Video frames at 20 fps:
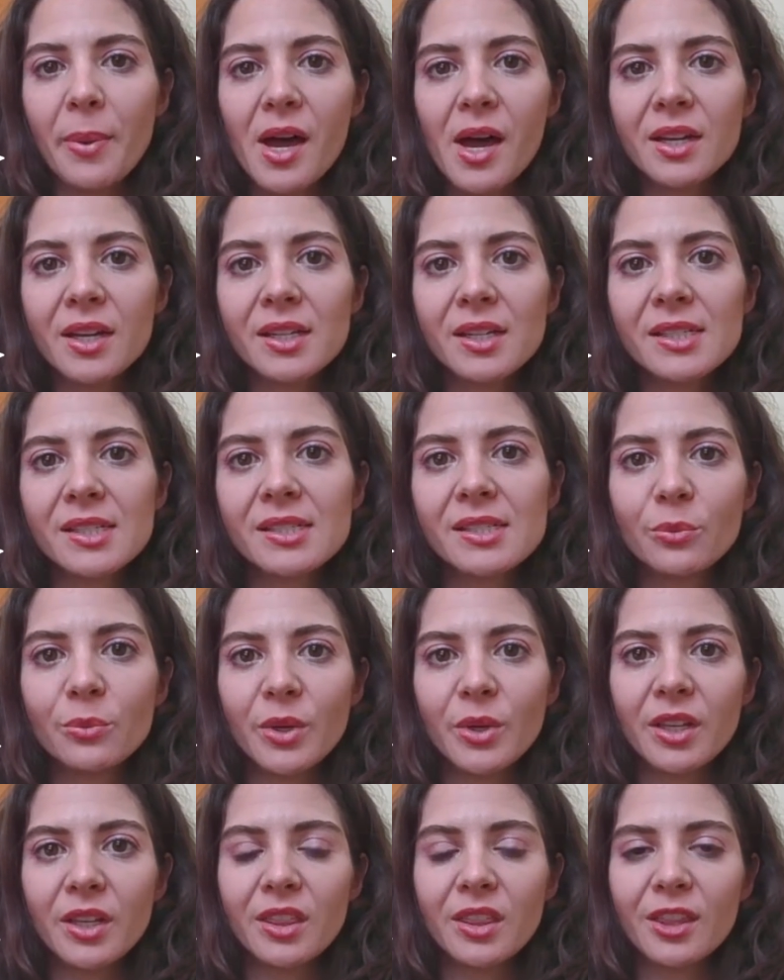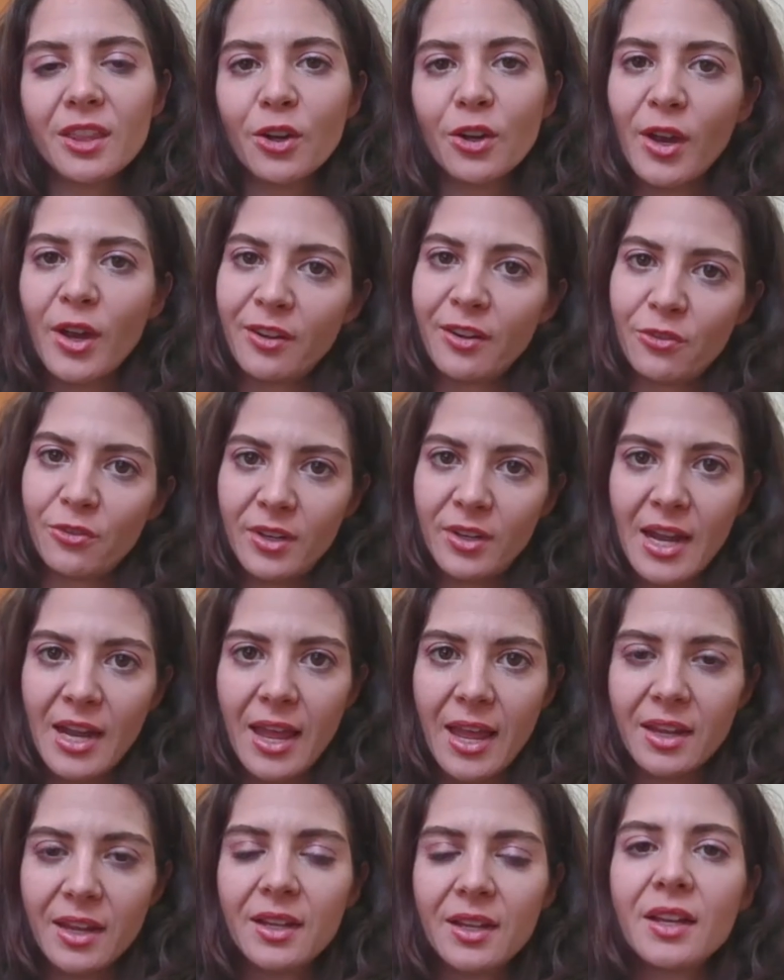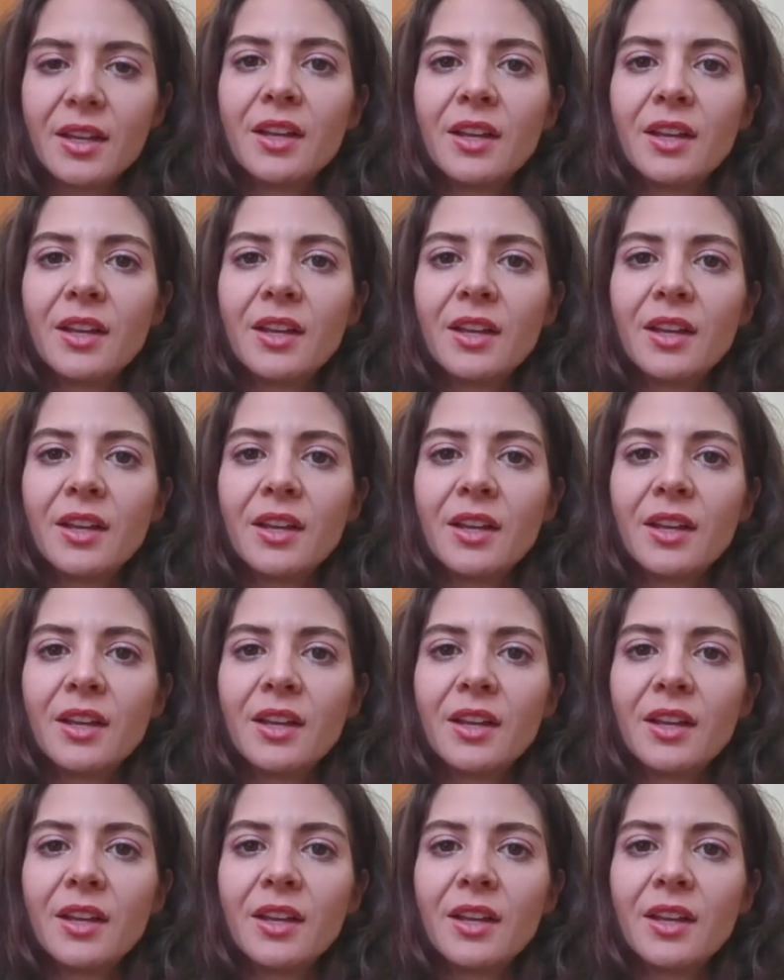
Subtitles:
buzz with the grain-free diet.